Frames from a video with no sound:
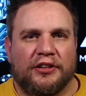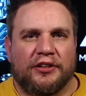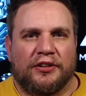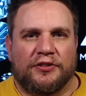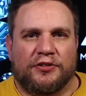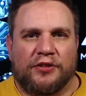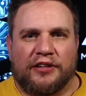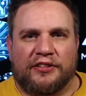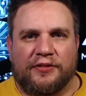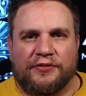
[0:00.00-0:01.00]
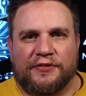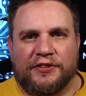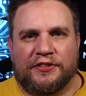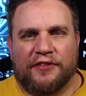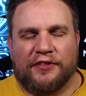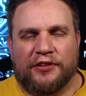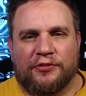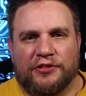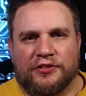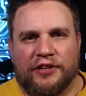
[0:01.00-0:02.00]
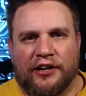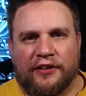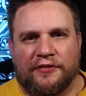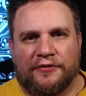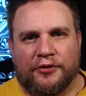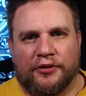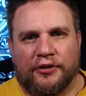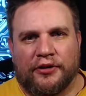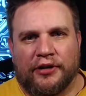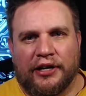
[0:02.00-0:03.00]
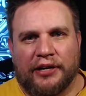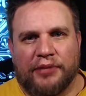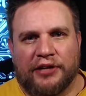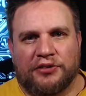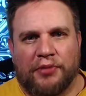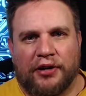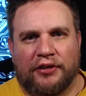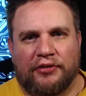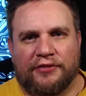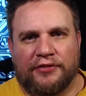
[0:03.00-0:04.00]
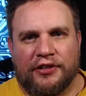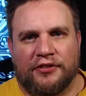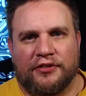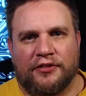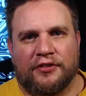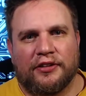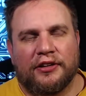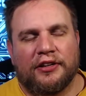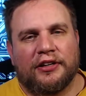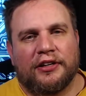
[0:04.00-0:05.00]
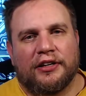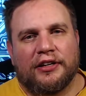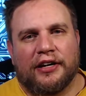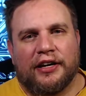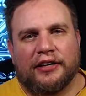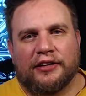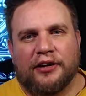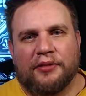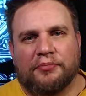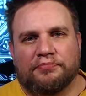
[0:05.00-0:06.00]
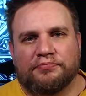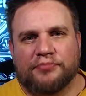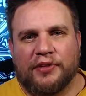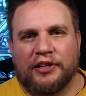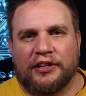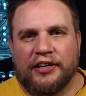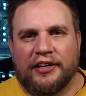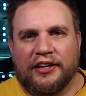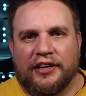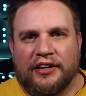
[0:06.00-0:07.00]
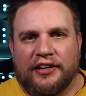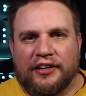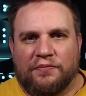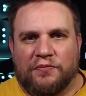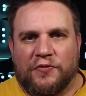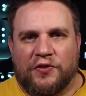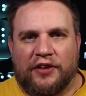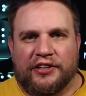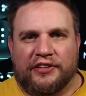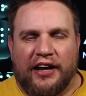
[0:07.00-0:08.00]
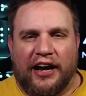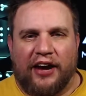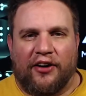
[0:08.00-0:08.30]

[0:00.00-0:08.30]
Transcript: The Shure SM57 was there for a benchmark reference and sounded how